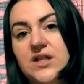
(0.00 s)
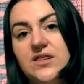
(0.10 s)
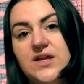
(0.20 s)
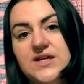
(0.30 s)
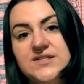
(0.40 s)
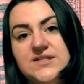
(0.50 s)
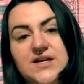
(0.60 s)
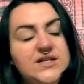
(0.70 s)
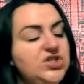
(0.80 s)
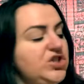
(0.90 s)
this
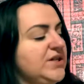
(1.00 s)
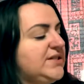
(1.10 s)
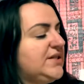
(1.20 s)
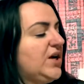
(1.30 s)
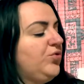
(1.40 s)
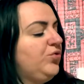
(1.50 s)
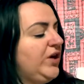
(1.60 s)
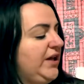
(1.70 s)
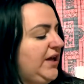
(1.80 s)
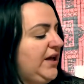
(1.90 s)
is just a
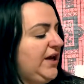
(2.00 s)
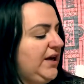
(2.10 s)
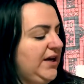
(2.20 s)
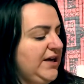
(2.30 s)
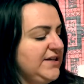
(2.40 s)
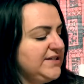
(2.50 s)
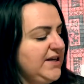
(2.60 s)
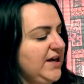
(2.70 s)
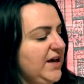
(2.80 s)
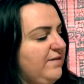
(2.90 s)
really
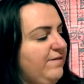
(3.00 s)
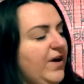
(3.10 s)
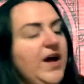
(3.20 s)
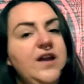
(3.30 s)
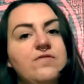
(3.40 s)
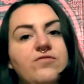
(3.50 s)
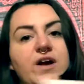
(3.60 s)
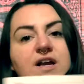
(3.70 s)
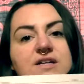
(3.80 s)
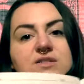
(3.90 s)
easy and fun
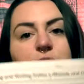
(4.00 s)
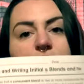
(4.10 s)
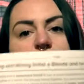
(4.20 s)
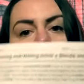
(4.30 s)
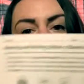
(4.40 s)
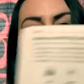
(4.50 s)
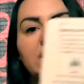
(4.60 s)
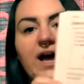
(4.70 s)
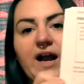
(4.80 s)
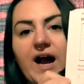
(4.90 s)
phonics workbook
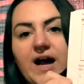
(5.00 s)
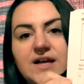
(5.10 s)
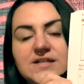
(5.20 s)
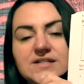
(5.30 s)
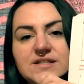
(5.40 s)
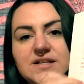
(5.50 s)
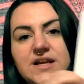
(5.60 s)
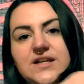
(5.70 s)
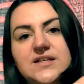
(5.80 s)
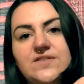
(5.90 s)
that has
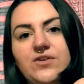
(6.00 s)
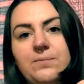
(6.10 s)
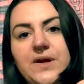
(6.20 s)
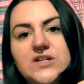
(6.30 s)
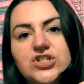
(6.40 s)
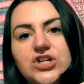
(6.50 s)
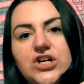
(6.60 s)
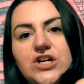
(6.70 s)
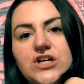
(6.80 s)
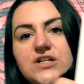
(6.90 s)
like the different
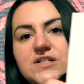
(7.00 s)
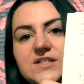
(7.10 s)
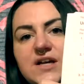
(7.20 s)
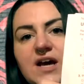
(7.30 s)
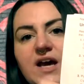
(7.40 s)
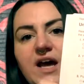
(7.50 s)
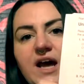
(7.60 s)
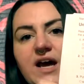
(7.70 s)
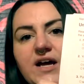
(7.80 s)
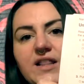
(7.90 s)
pictures
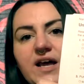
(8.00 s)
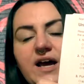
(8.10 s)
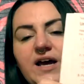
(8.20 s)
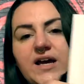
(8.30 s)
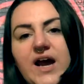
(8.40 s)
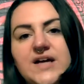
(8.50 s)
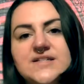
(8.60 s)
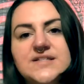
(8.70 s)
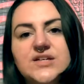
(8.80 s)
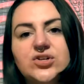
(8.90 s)
and like
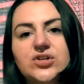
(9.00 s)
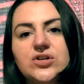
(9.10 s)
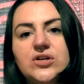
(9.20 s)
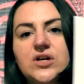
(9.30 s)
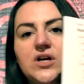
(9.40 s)
has little